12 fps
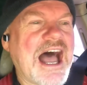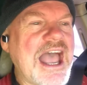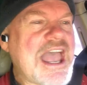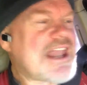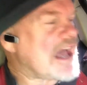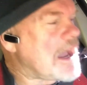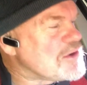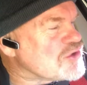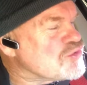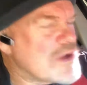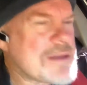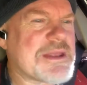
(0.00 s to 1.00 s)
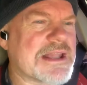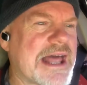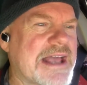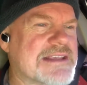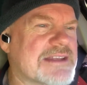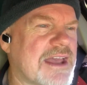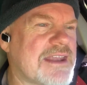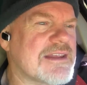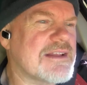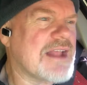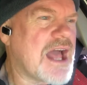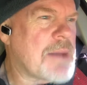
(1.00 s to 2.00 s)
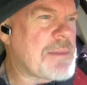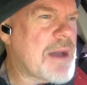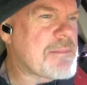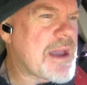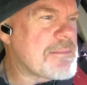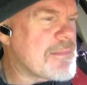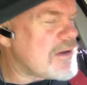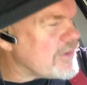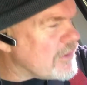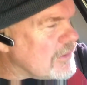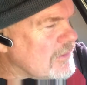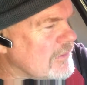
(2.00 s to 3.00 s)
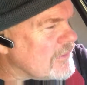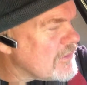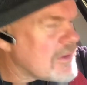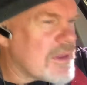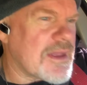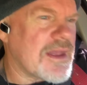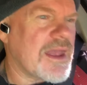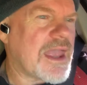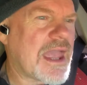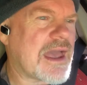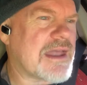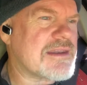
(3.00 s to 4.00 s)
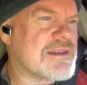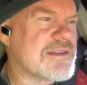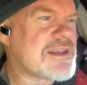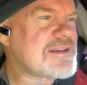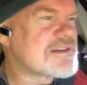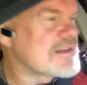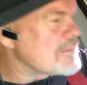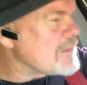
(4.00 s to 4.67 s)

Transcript: I was dreaming last night about my mother, and this is the